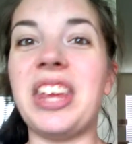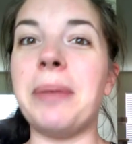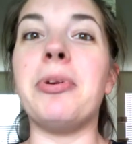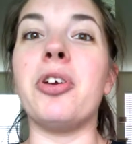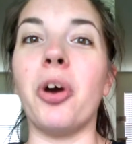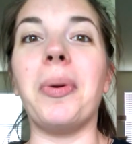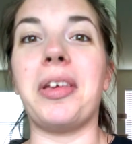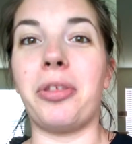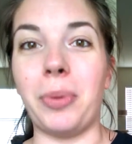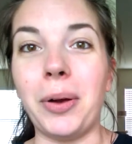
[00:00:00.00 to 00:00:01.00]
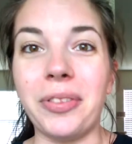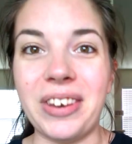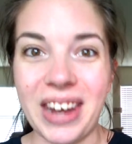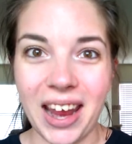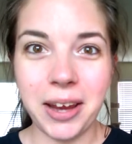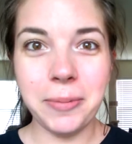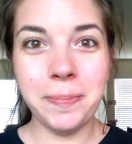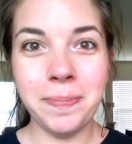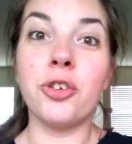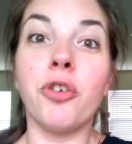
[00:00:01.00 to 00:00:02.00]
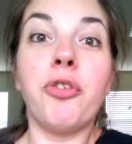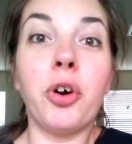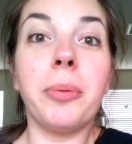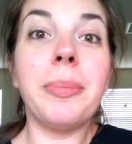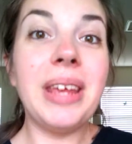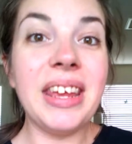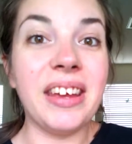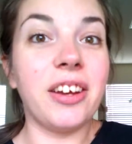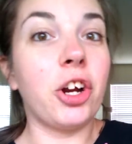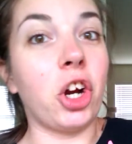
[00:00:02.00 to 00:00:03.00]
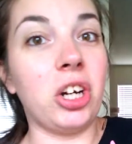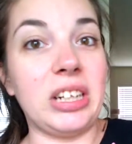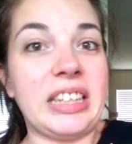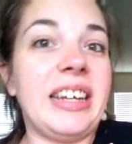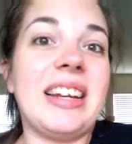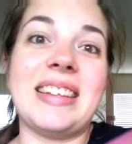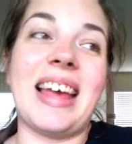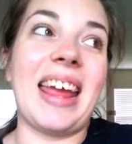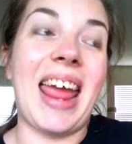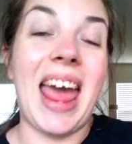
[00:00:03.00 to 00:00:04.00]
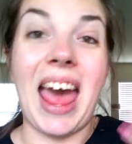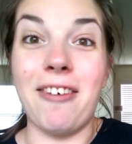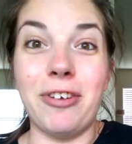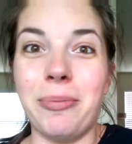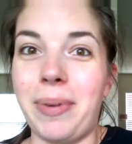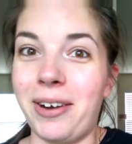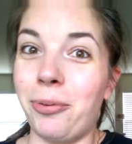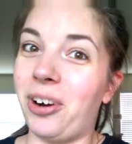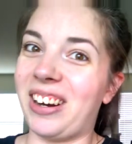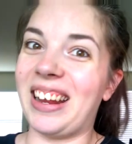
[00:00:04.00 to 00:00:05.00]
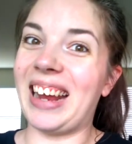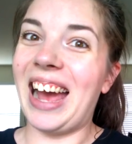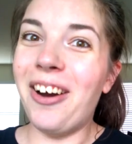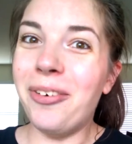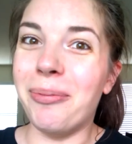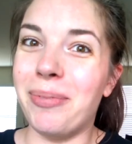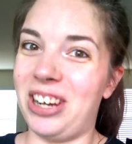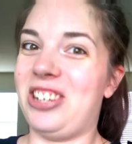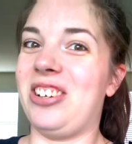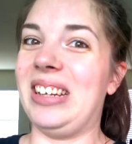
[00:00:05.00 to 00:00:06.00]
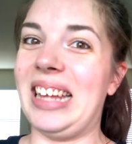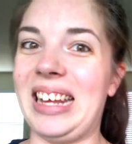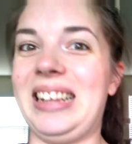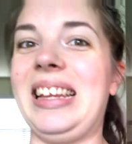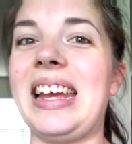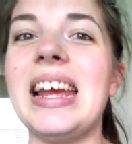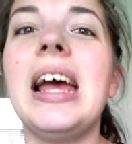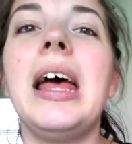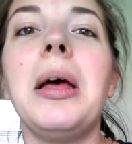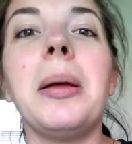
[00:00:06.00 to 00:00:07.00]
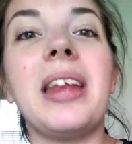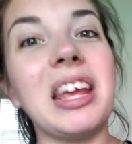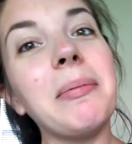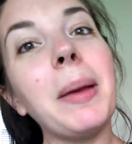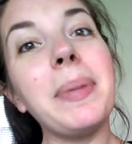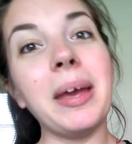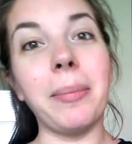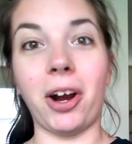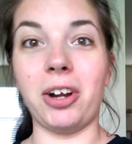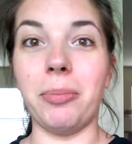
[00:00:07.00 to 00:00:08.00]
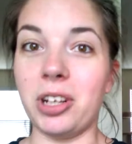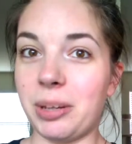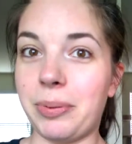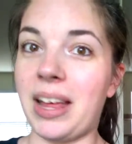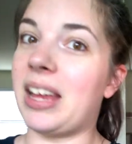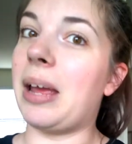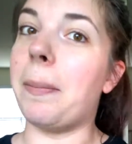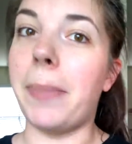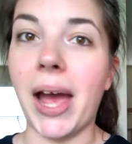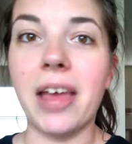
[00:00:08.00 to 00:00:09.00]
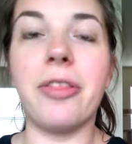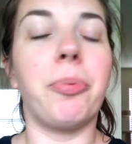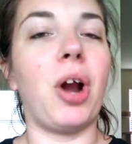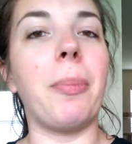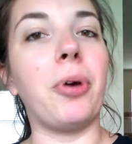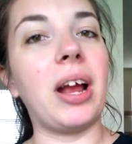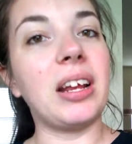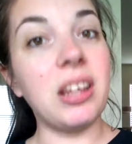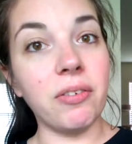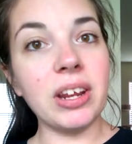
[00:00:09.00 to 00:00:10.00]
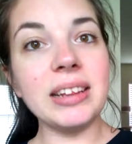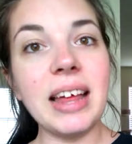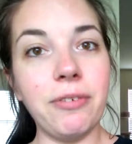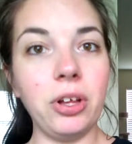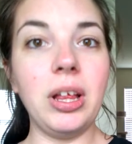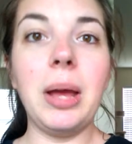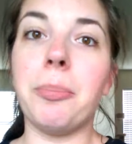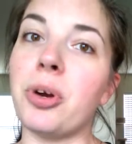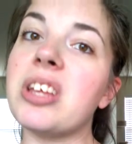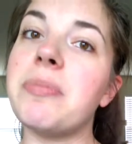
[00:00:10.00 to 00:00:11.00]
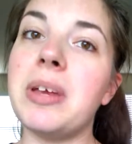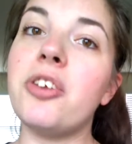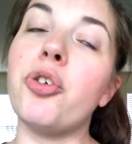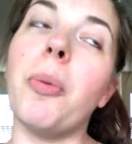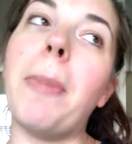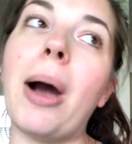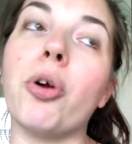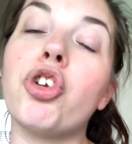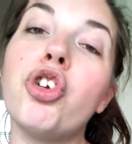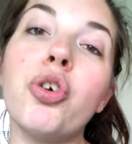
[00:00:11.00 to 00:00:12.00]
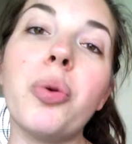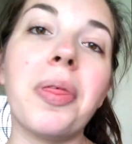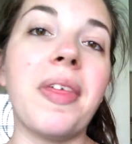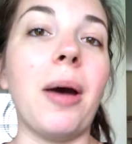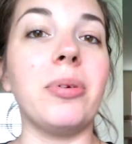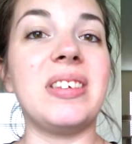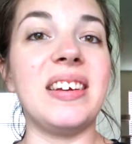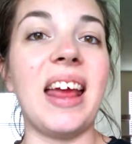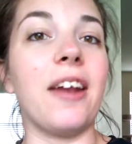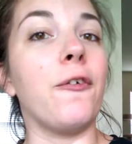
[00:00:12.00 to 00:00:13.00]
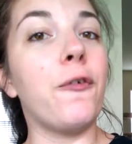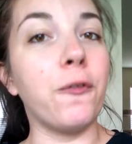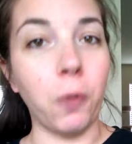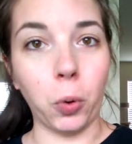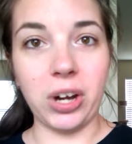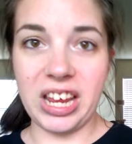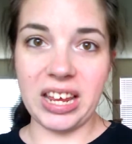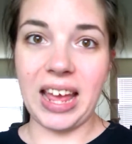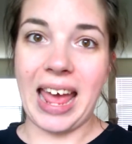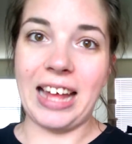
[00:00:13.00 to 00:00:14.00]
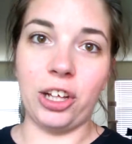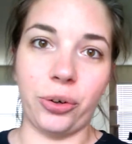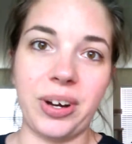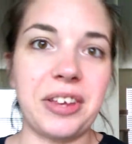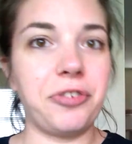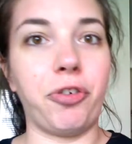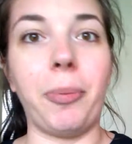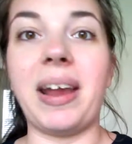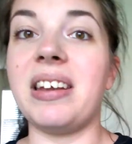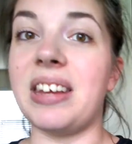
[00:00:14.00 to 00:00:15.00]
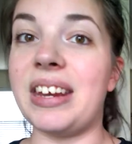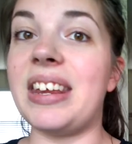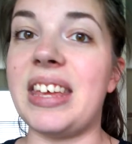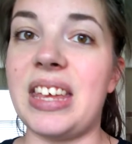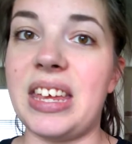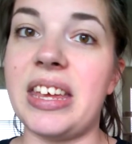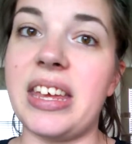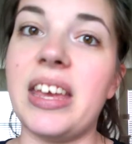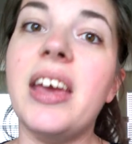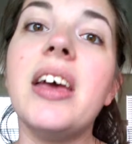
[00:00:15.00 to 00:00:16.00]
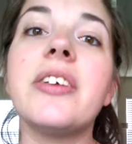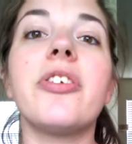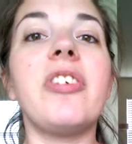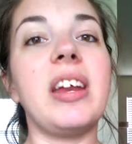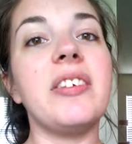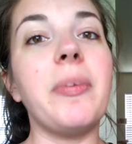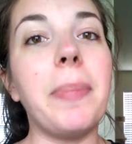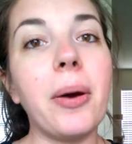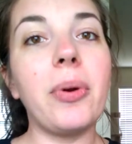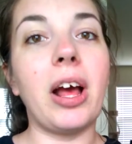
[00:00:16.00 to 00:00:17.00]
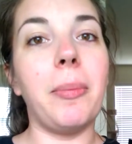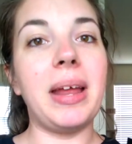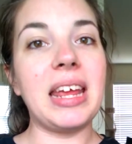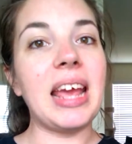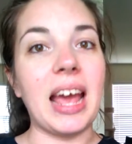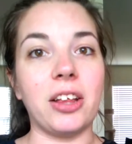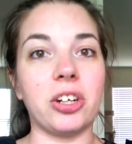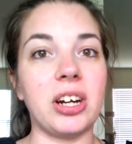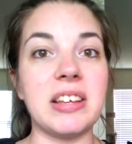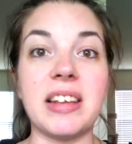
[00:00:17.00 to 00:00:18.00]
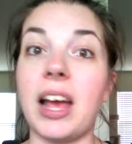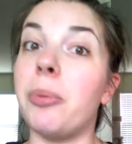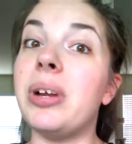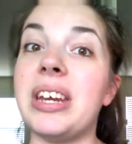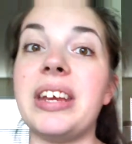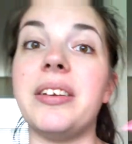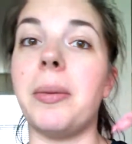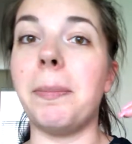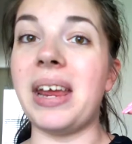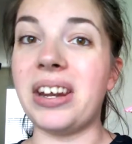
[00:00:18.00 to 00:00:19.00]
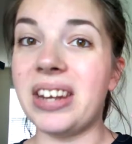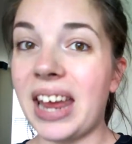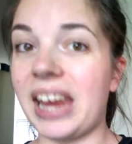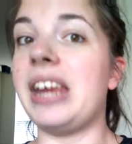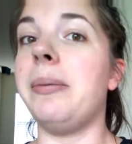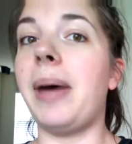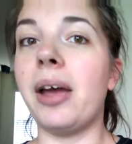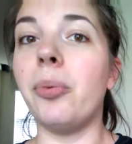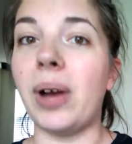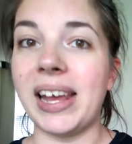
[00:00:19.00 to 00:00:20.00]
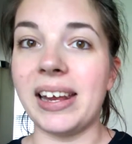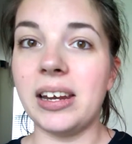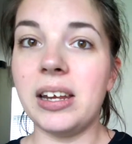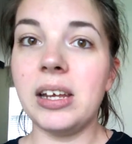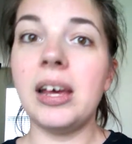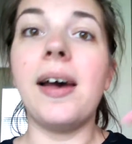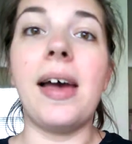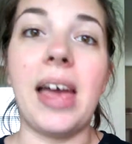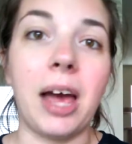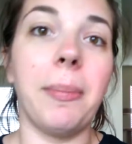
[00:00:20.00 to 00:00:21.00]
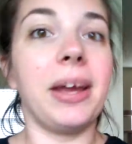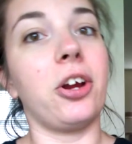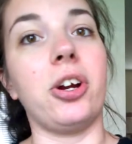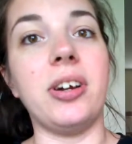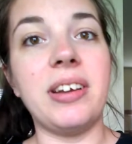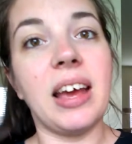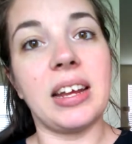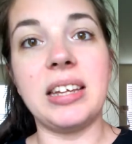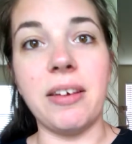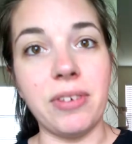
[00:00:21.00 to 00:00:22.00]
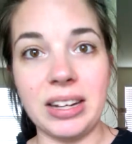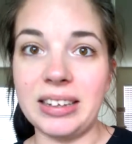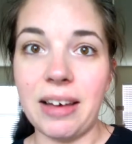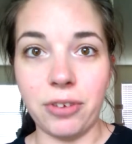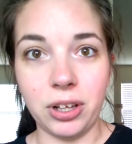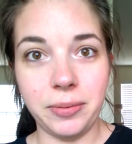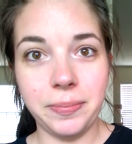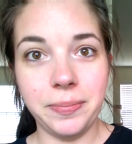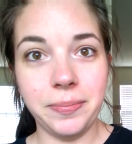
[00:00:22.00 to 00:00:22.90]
to keep you going throughout the day. So for me, currently, because I haven't been working out much lately, taking my BMR and multiplying it by the proper activity level brings me to about 2,040 calories for my TDEE. So that is about how many calories I would need to maintain my weight at my current activity level.